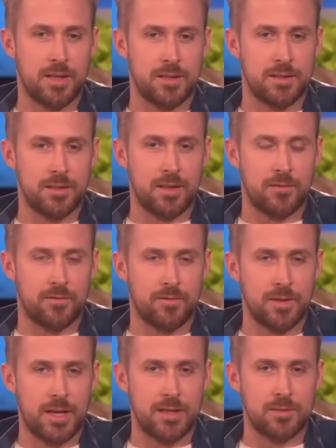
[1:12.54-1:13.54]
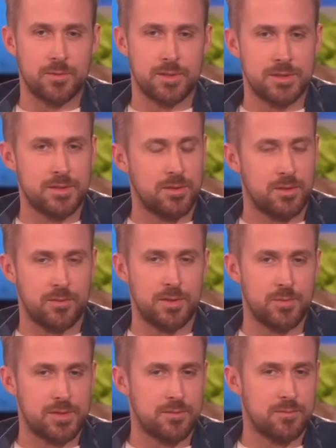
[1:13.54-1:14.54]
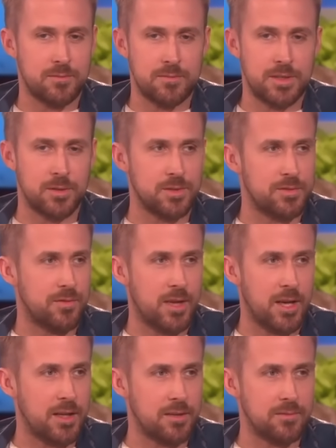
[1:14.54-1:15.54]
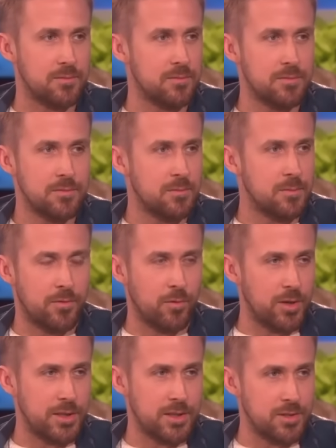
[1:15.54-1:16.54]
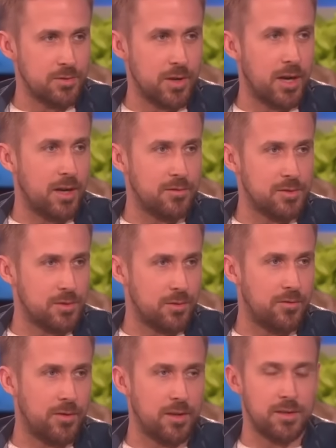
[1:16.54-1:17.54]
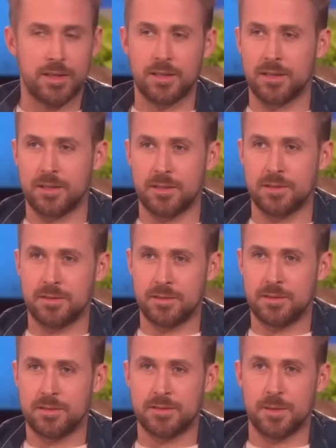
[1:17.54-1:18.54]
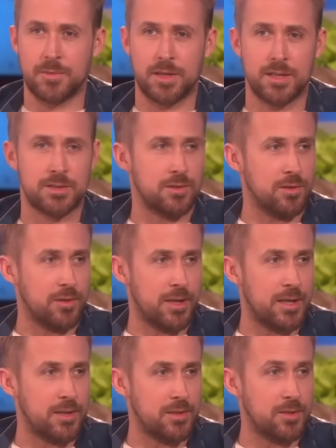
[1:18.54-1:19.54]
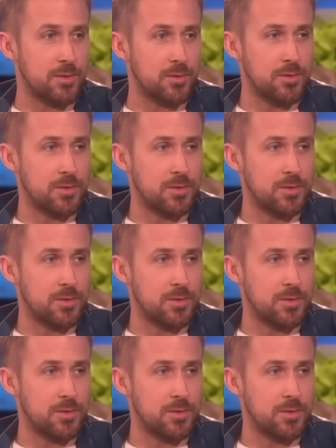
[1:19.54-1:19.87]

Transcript: And flight was, you know, Neil was flying before he could drive, so it felt like something I should learn how to do.